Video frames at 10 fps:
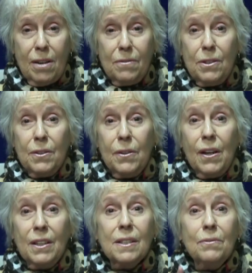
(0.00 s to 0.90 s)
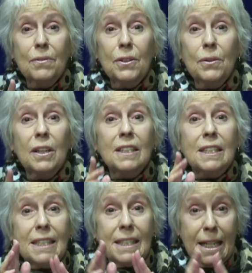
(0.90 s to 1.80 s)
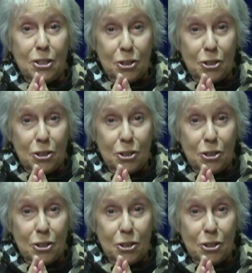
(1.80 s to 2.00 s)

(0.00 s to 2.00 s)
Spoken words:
our video, stay